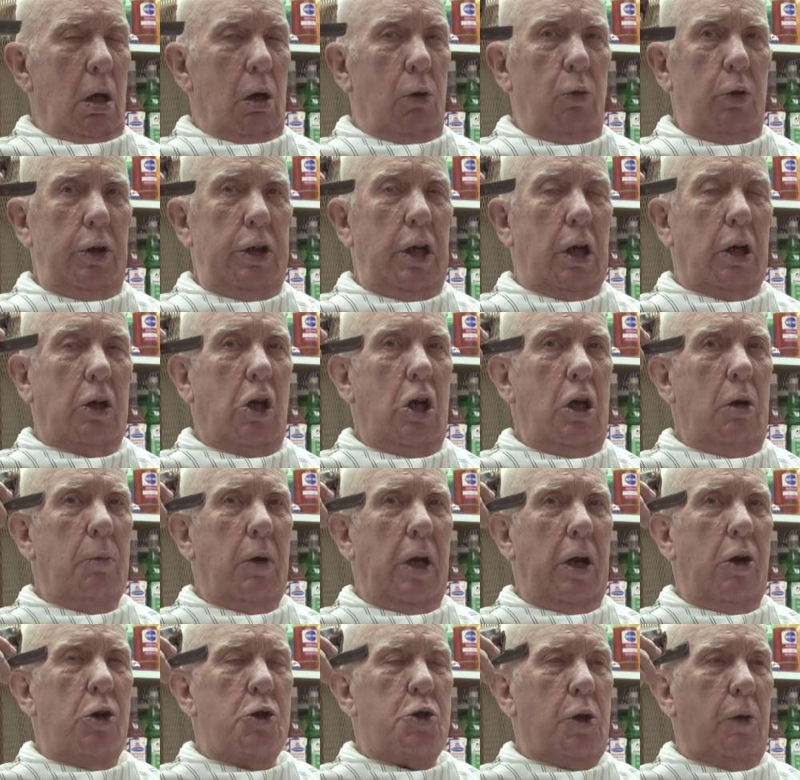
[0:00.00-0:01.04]
When the
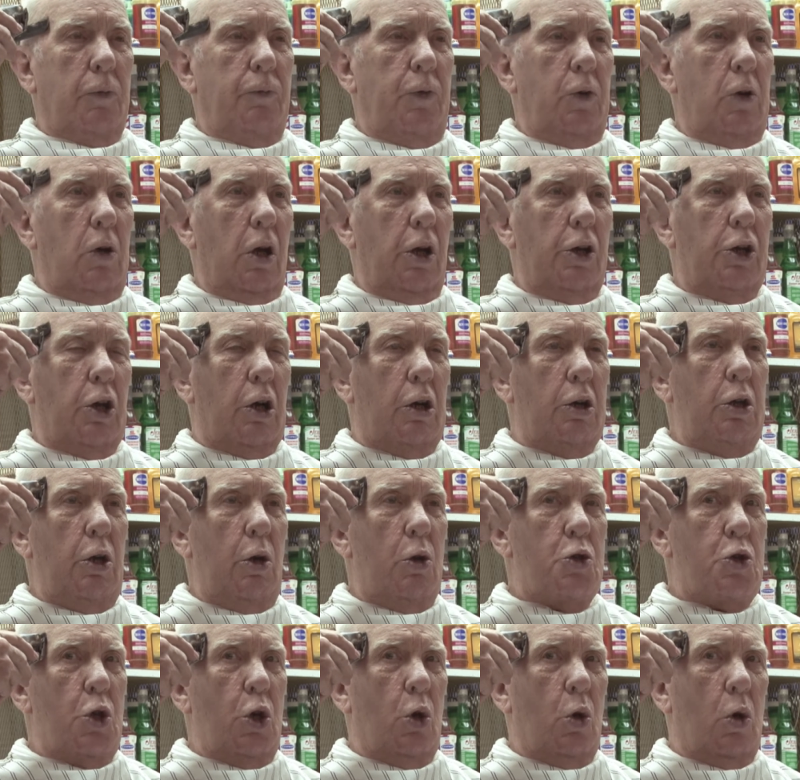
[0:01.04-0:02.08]
accumulators are full and aren't
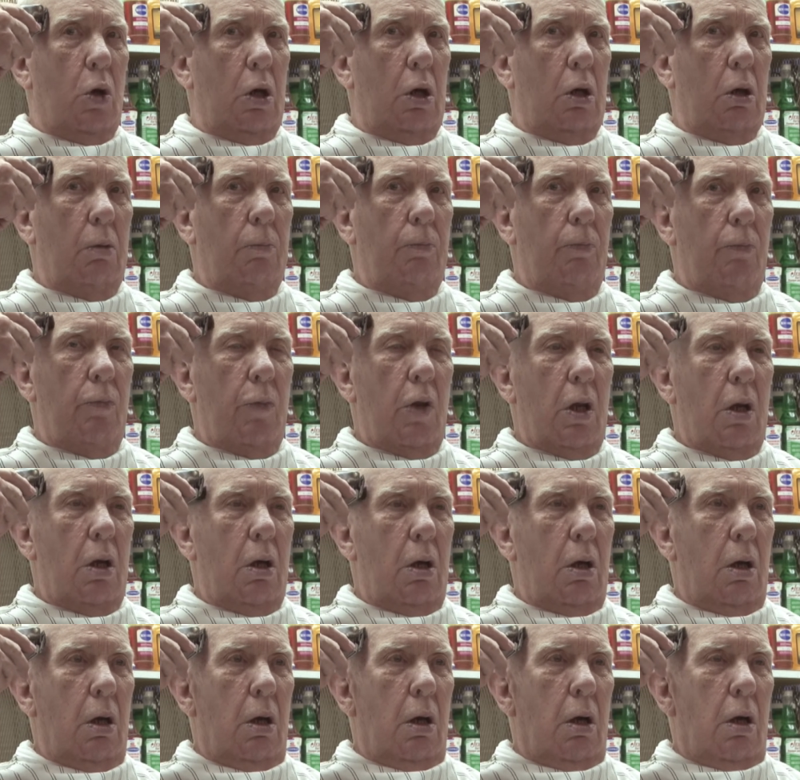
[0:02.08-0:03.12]
using oil,
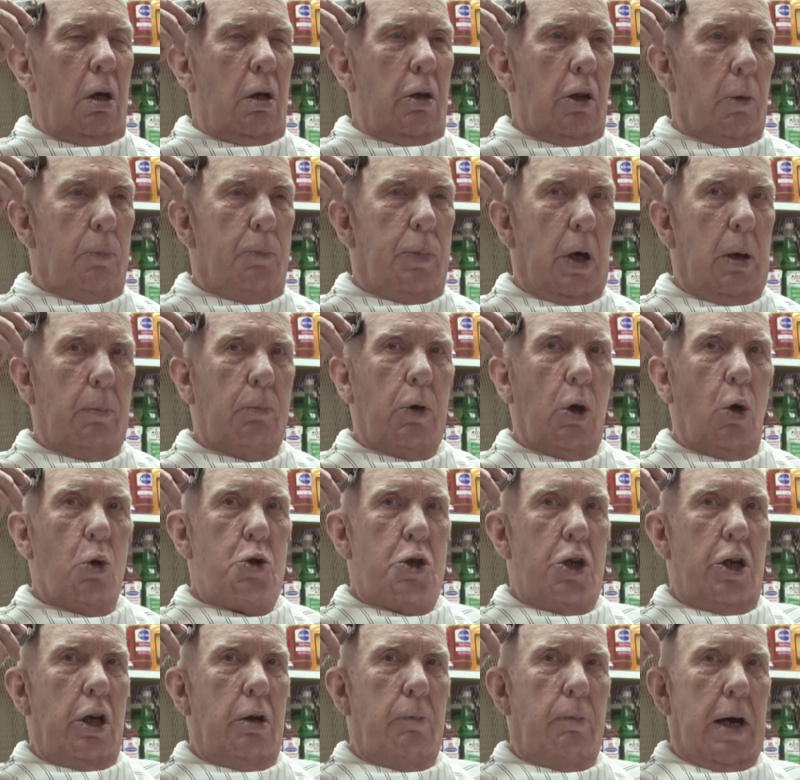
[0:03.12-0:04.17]
the pump goes
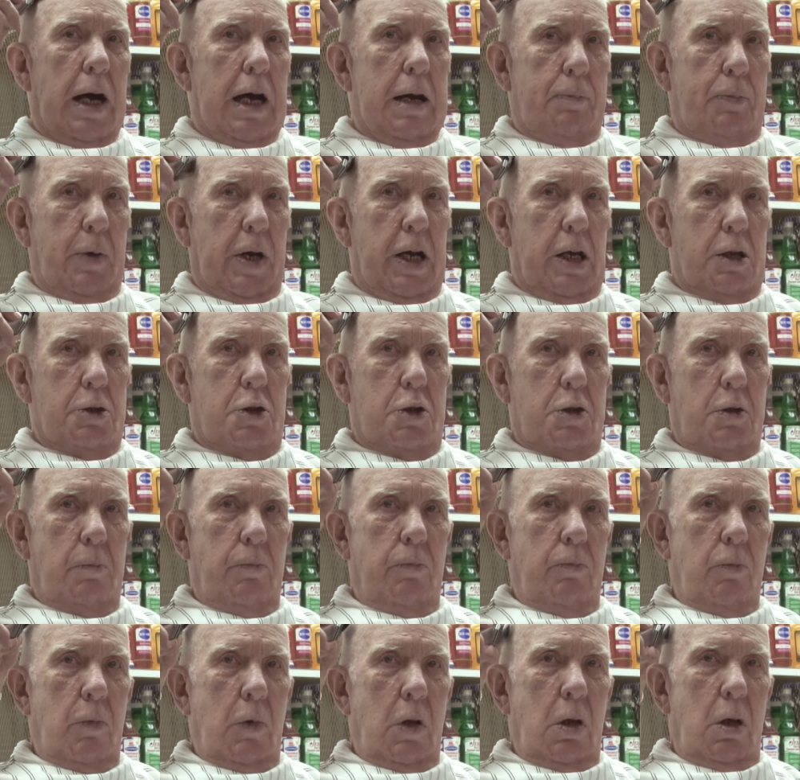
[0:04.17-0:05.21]
into bypass.
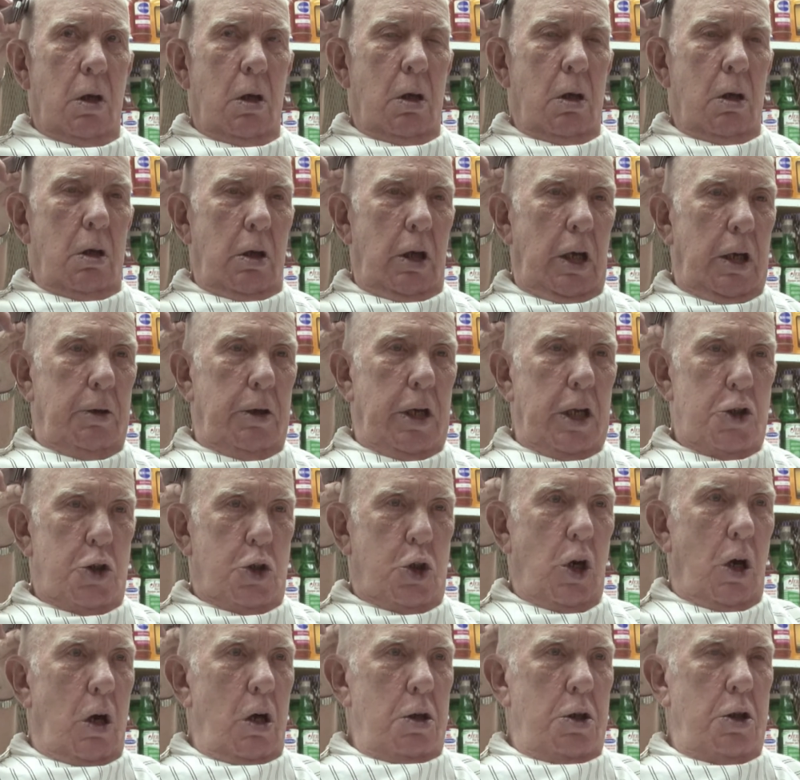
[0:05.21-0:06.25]
It
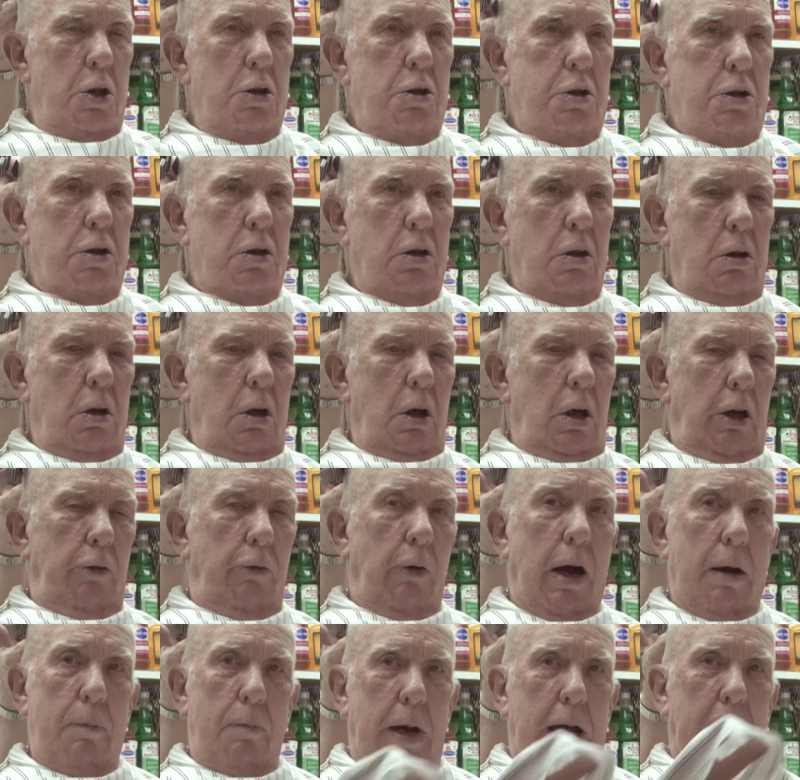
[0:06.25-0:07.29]
discharges
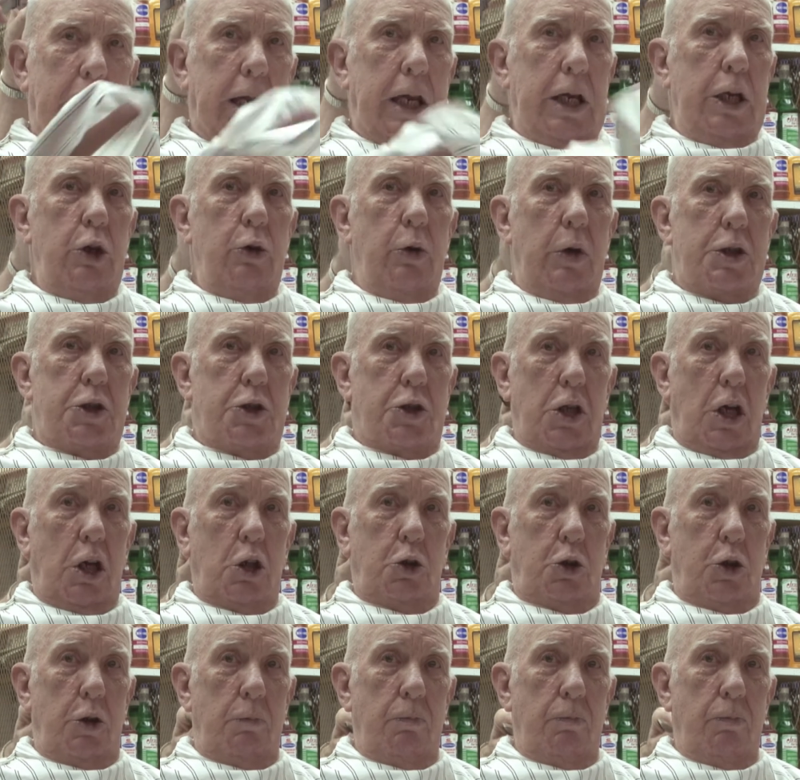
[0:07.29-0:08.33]
right back into its
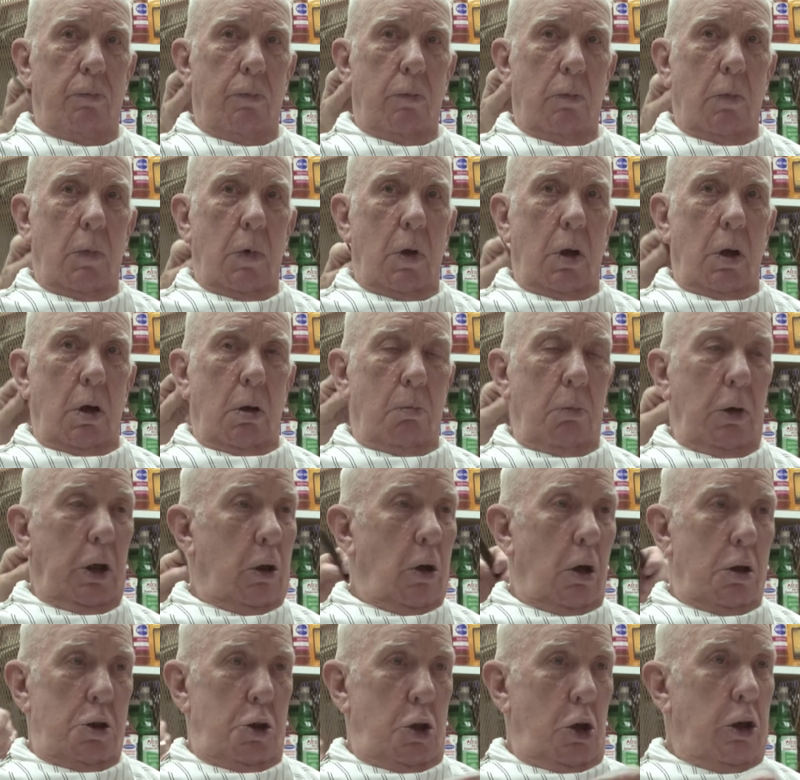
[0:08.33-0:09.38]
suction
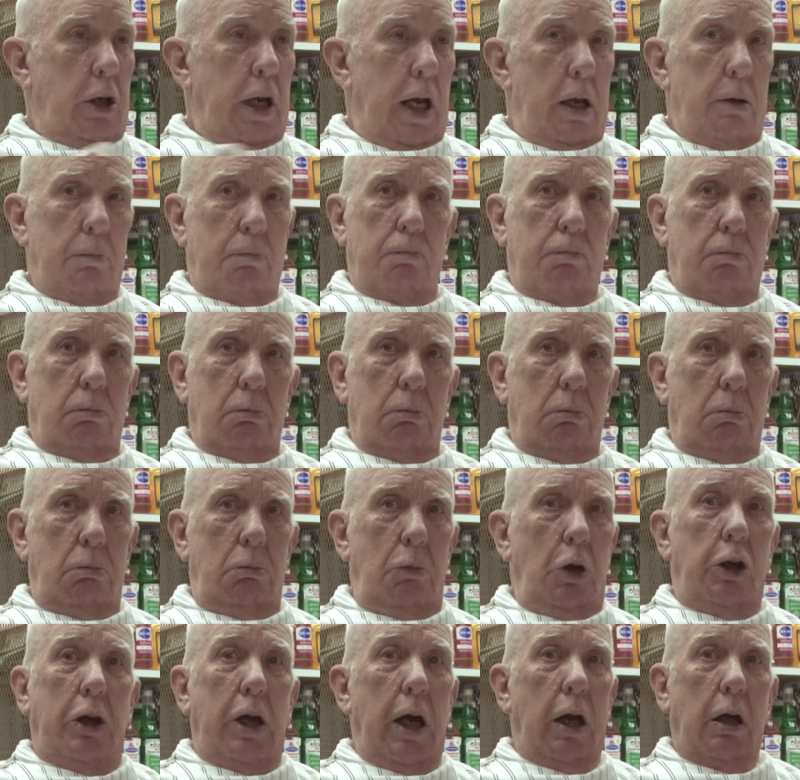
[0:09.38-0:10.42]
because you can't
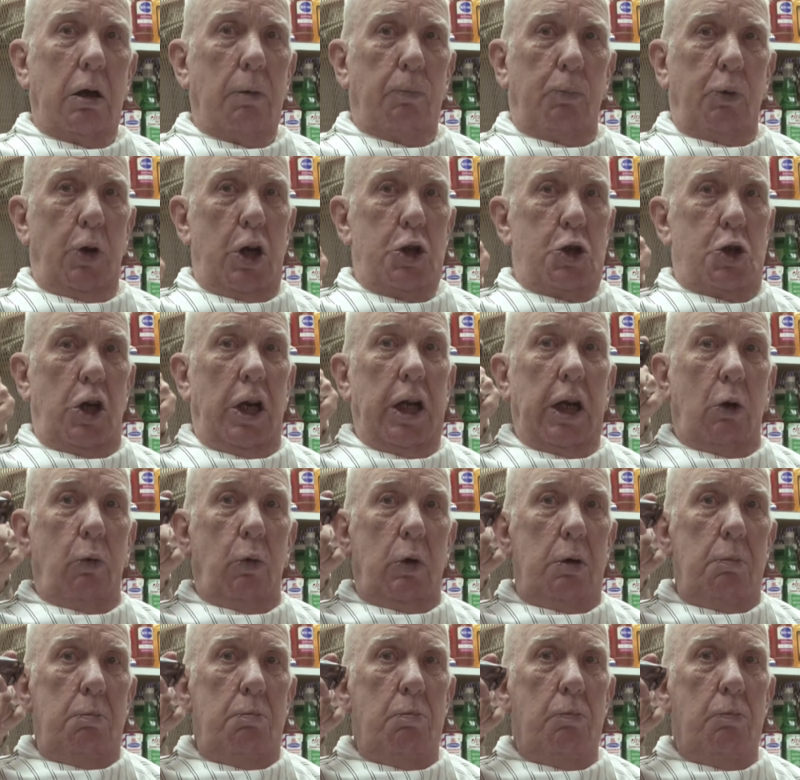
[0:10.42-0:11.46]
you can't compress liquid.